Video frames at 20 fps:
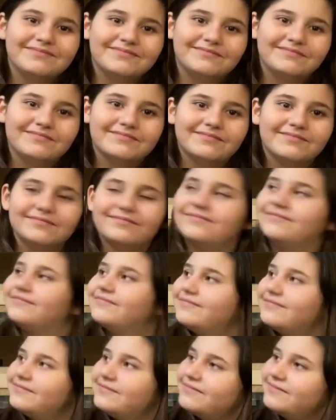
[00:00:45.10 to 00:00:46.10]

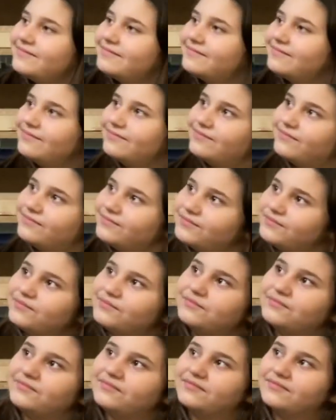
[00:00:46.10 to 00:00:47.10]

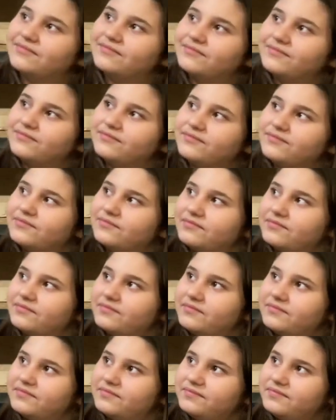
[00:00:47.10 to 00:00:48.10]

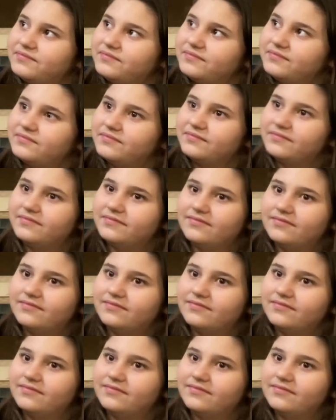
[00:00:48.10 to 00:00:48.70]
(not speaking)